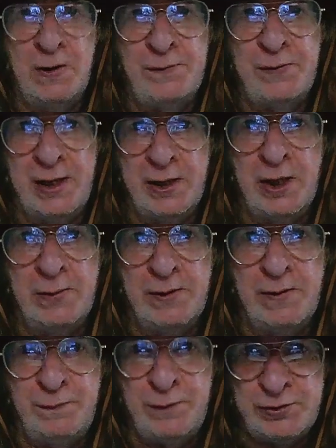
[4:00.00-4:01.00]
it off their
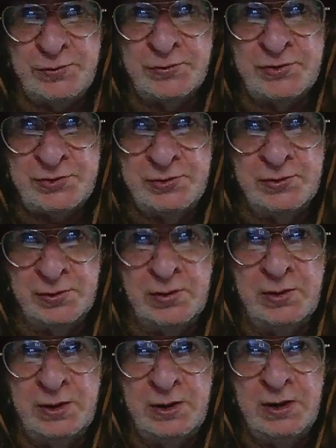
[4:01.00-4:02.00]
own official
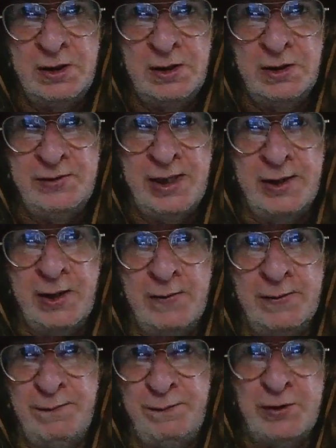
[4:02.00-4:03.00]
store, their
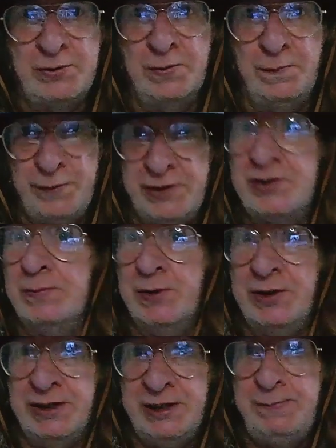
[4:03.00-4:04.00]
own official
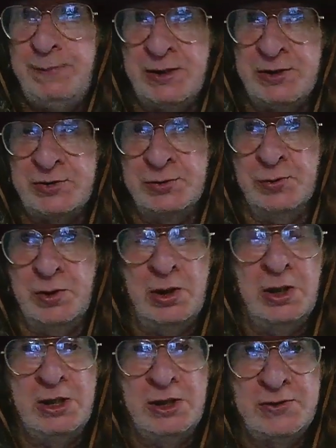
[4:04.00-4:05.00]
VTOMAN eBay store.
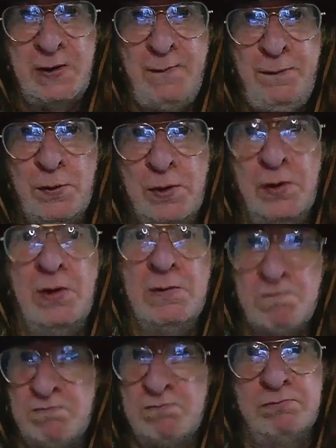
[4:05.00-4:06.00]
So I thought
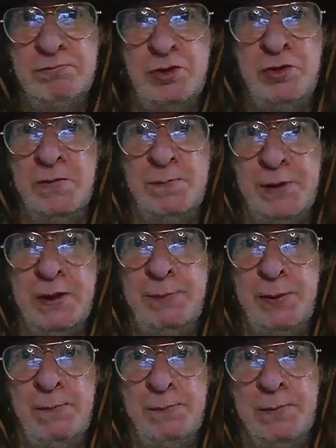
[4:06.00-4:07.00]
there shouldn't be a
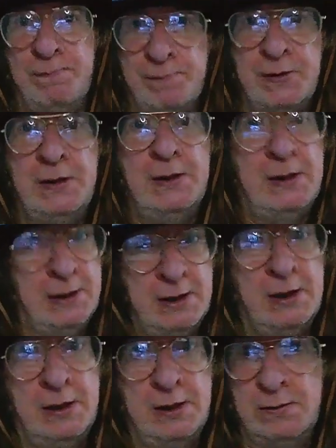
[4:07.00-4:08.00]
problem.
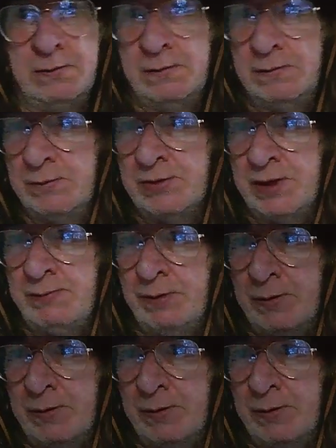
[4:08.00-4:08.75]
Was I